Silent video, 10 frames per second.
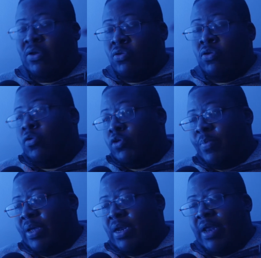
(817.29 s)
you know, those
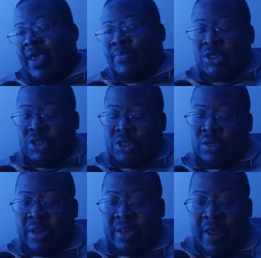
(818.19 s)
bigger names and shit
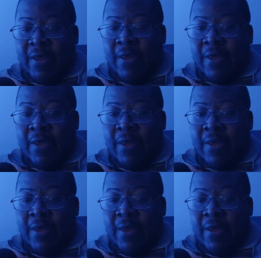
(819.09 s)
like that.